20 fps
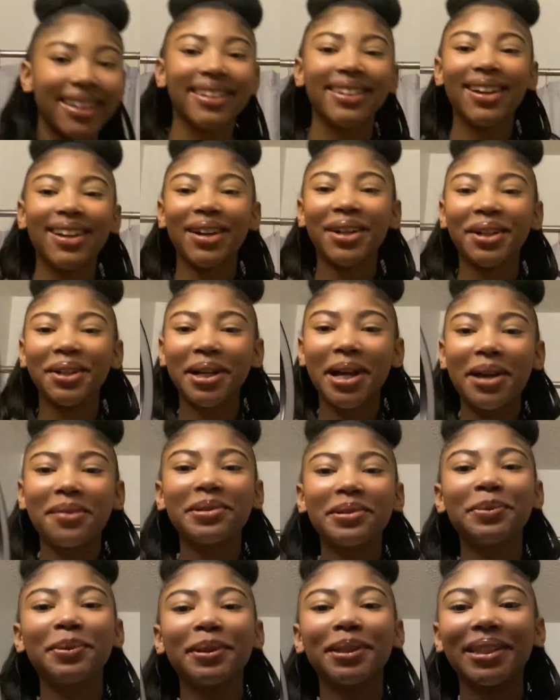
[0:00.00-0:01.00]
Y'all, I'm
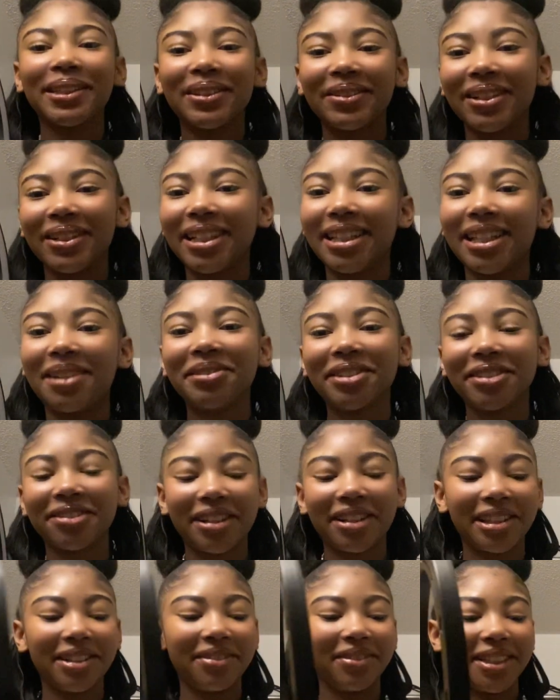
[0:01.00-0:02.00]
a be struggling. I'm
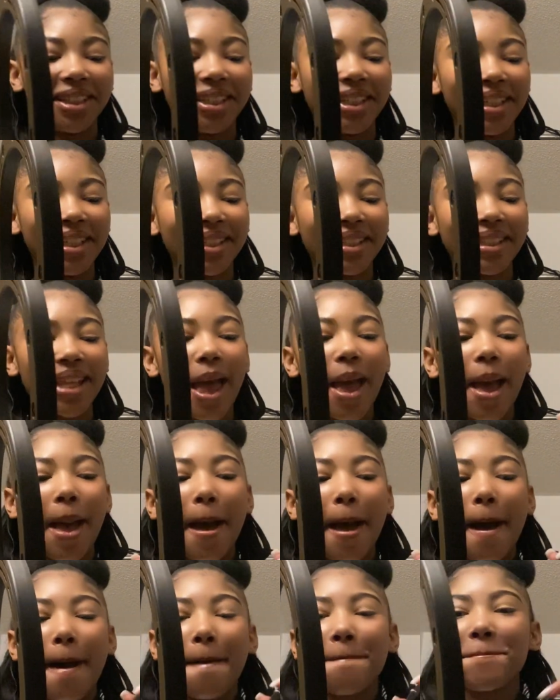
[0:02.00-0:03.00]
struggling with this,
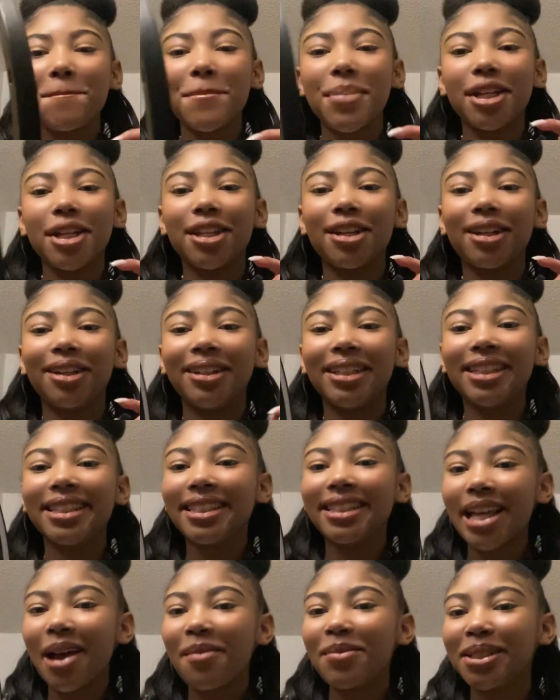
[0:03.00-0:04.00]
but y'all,
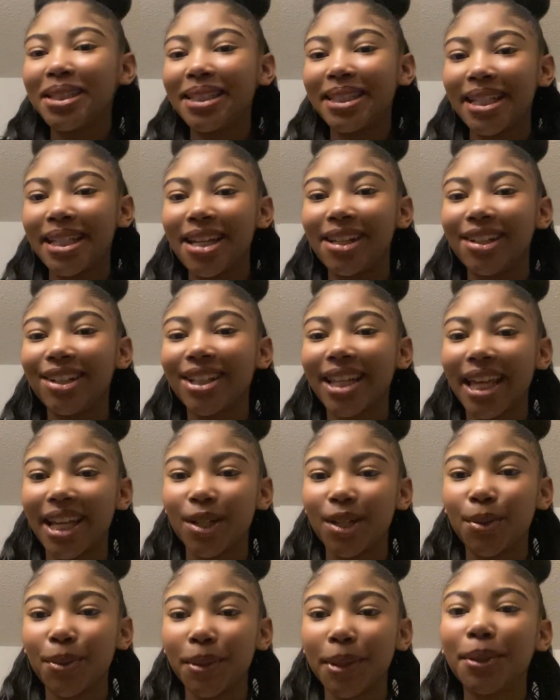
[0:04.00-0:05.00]
it's coming together like
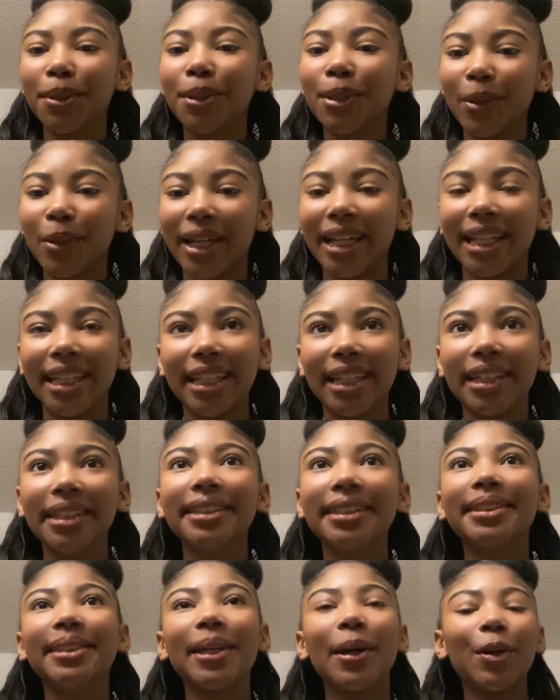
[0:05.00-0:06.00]
real quickly.
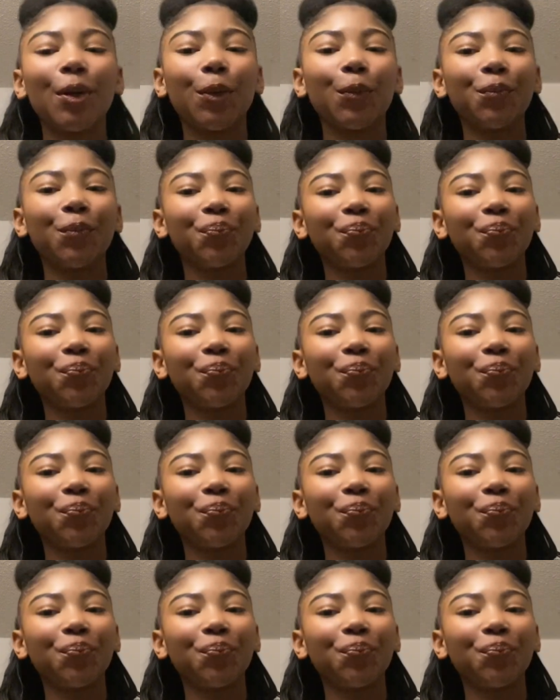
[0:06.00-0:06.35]
So